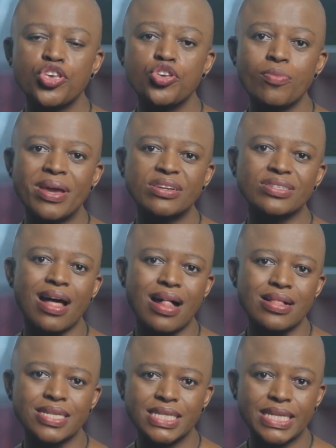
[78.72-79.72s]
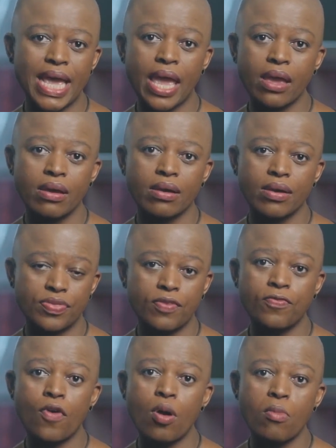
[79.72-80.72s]
Human trials take the
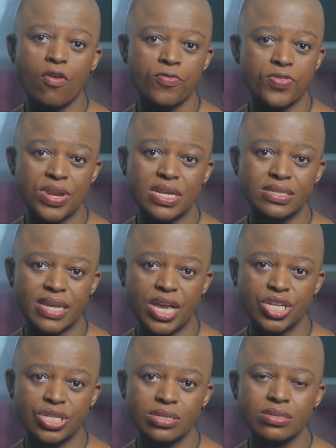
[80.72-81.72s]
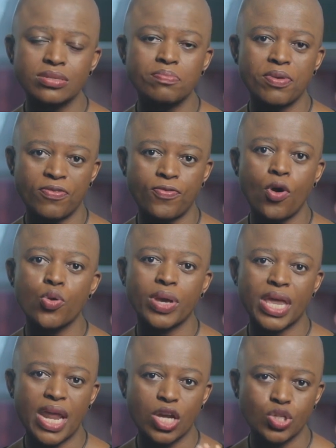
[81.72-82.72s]
form of three stages before you
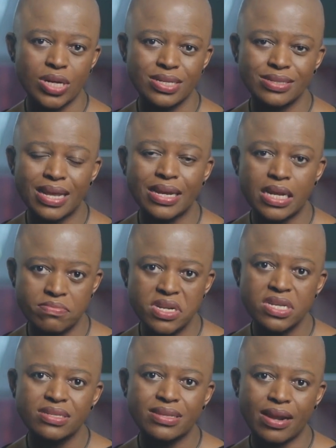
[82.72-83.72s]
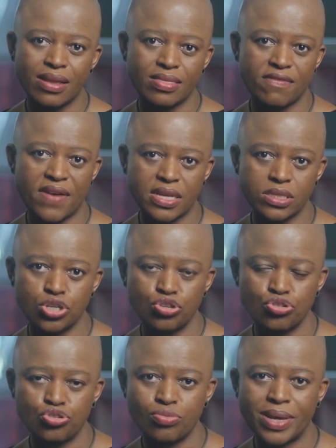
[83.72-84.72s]
can actually start administering the vaccine
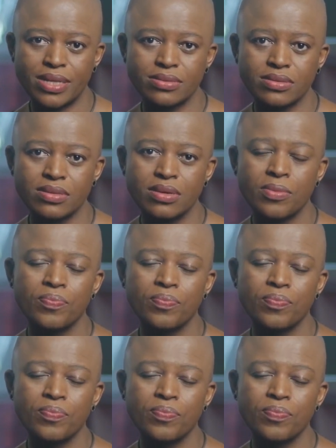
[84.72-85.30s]
to humans.